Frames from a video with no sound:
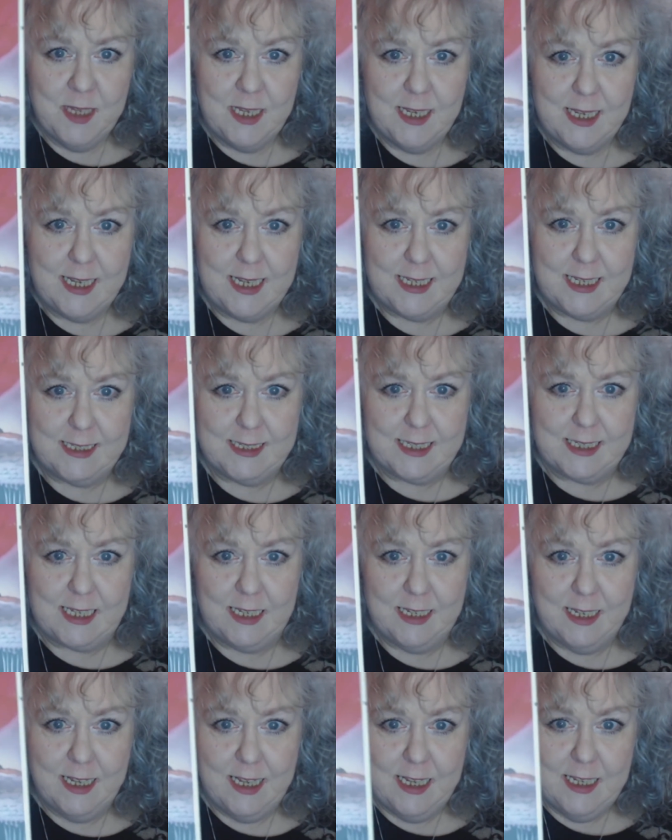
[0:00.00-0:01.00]
it, it's a
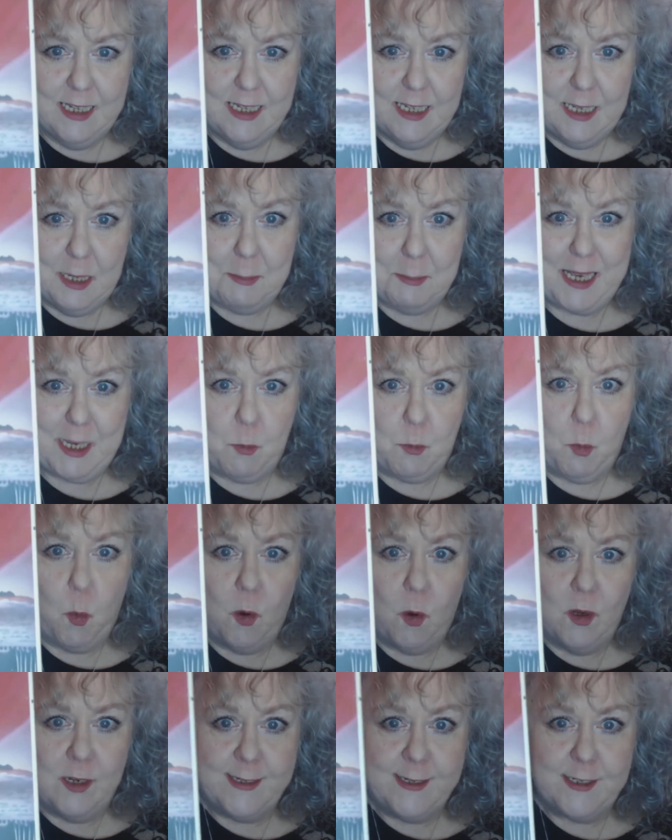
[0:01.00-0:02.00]
big
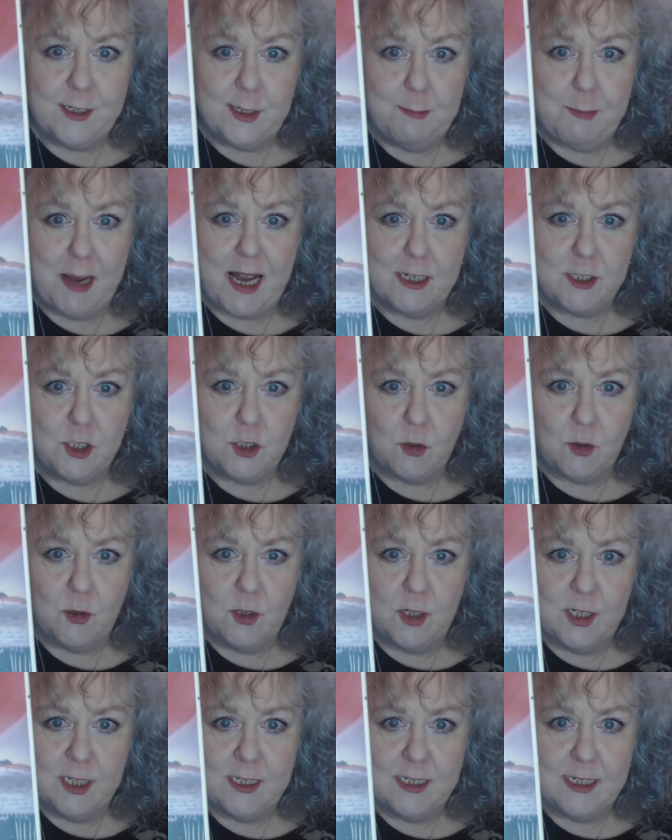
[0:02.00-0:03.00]
wand or
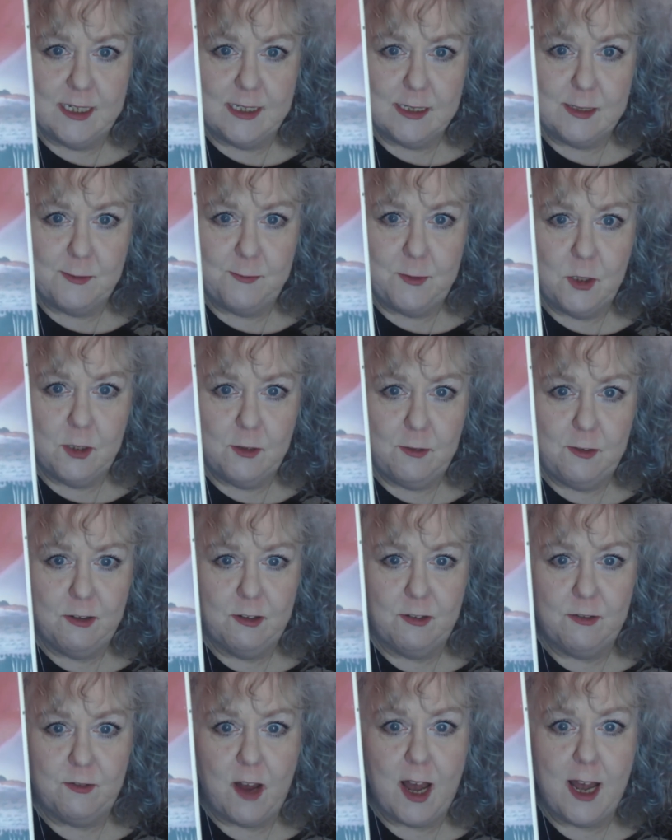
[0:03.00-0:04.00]
baton and it's full of
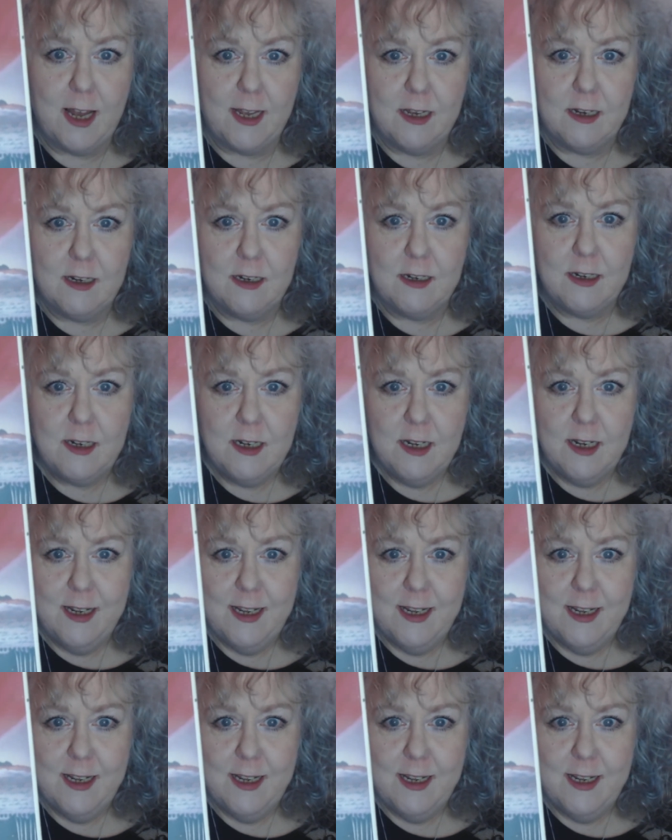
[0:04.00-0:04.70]
fire